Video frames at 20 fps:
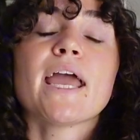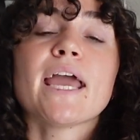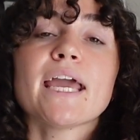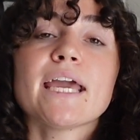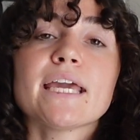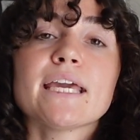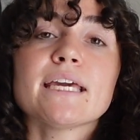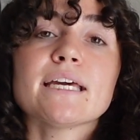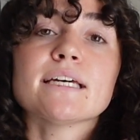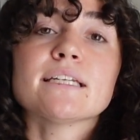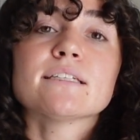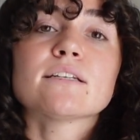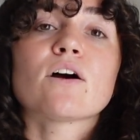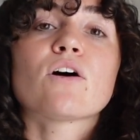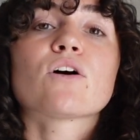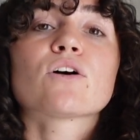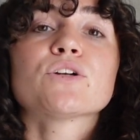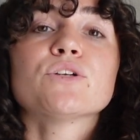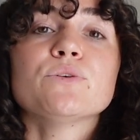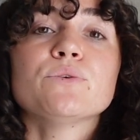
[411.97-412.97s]
and
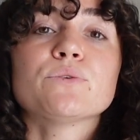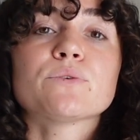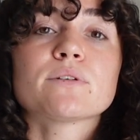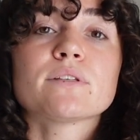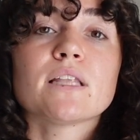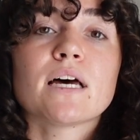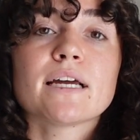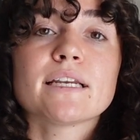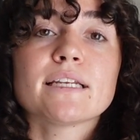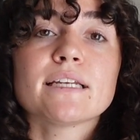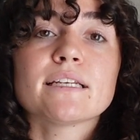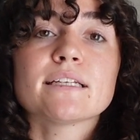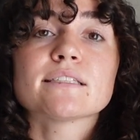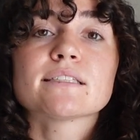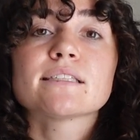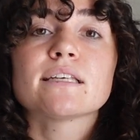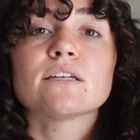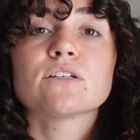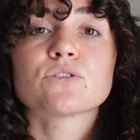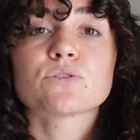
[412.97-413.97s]
our uterine lining is
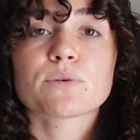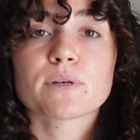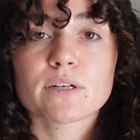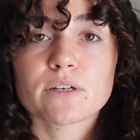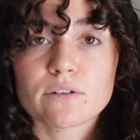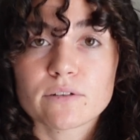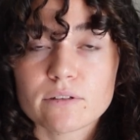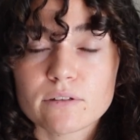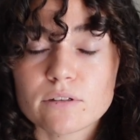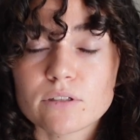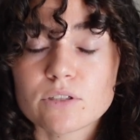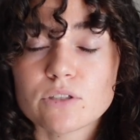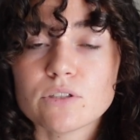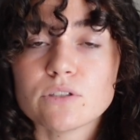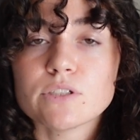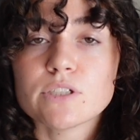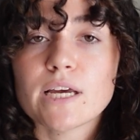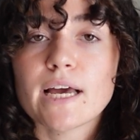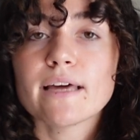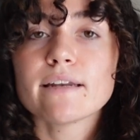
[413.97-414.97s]
then triggered to
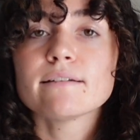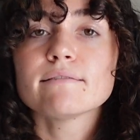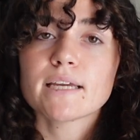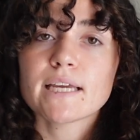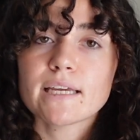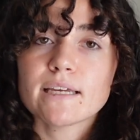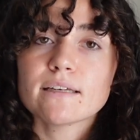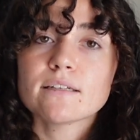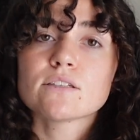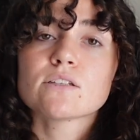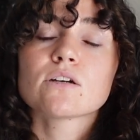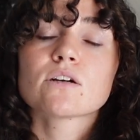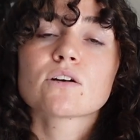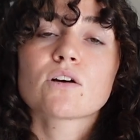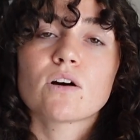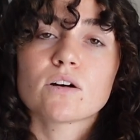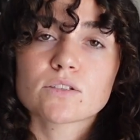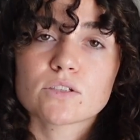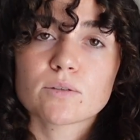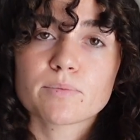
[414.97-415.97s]
shed and
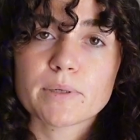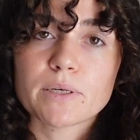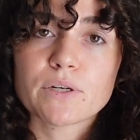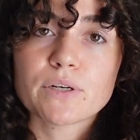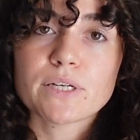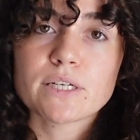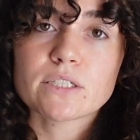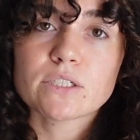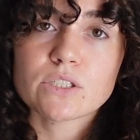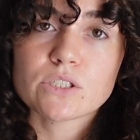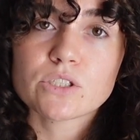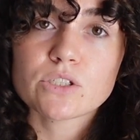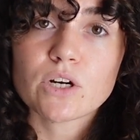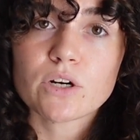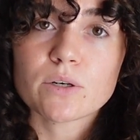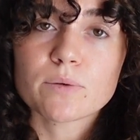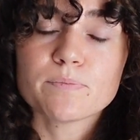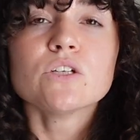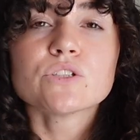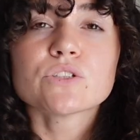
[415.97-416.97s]
cause our period to
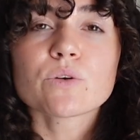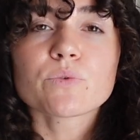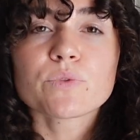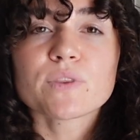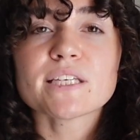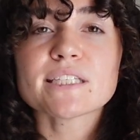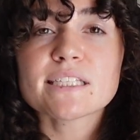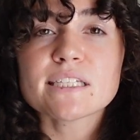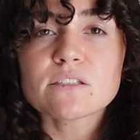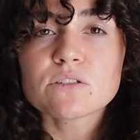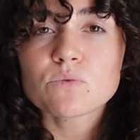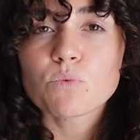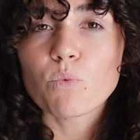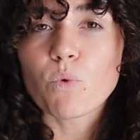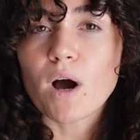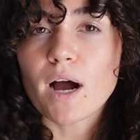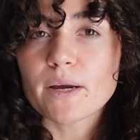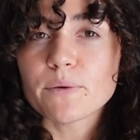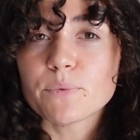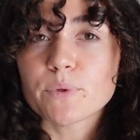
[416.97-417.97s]
start. So this is
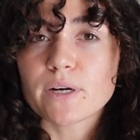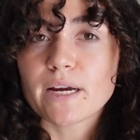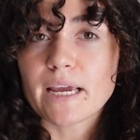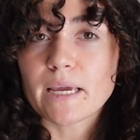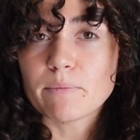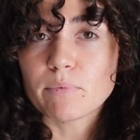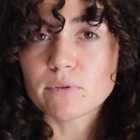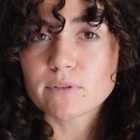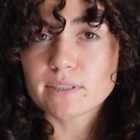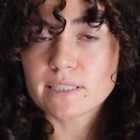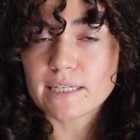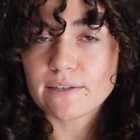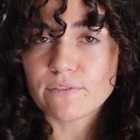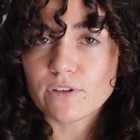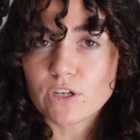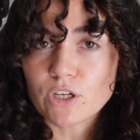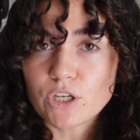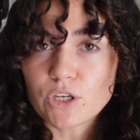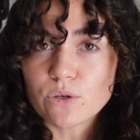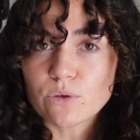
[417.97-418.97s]
why we're able to
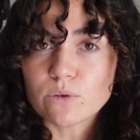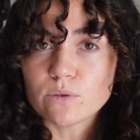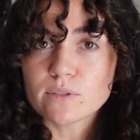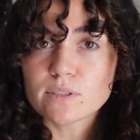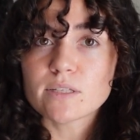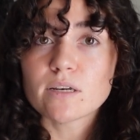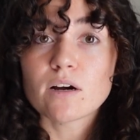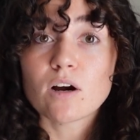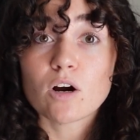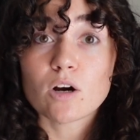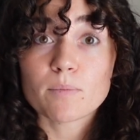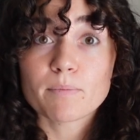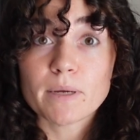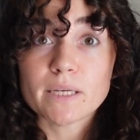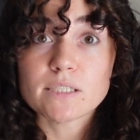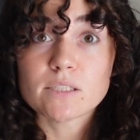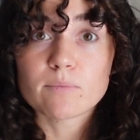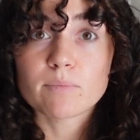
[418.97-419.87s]
even use our basal